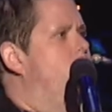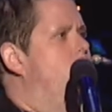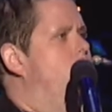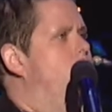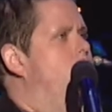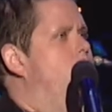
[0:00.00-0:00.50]

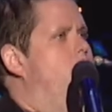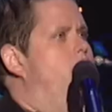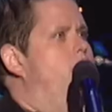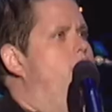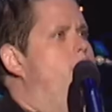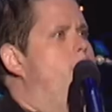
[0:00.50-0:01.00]

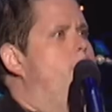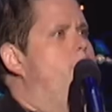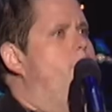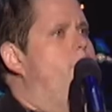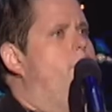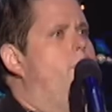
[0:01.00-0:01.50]

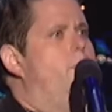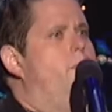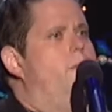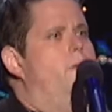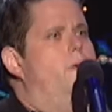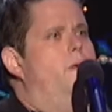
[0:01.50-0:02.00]

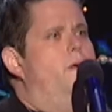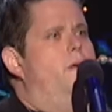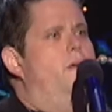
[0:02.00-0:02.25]
[no speech]